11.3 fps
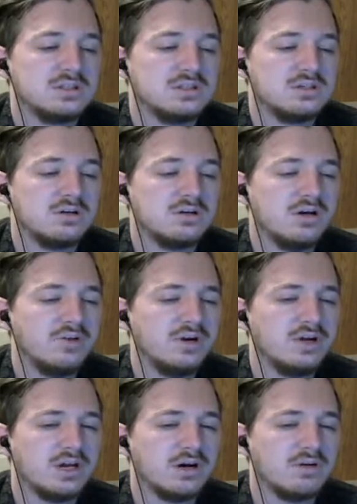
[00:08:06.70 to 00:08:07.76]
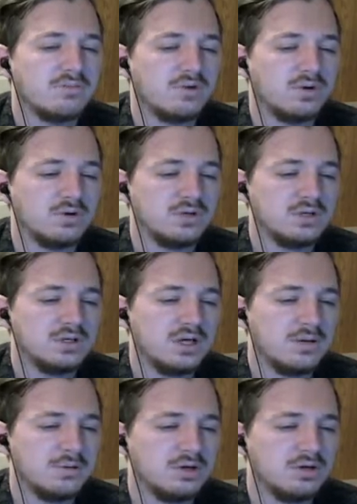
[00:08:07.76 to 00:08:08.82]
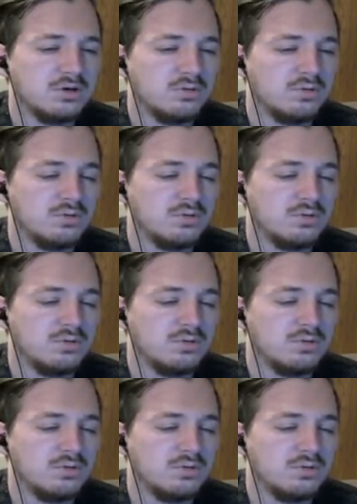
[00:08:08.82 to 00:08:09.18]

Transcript: You're not very helpful. How about you?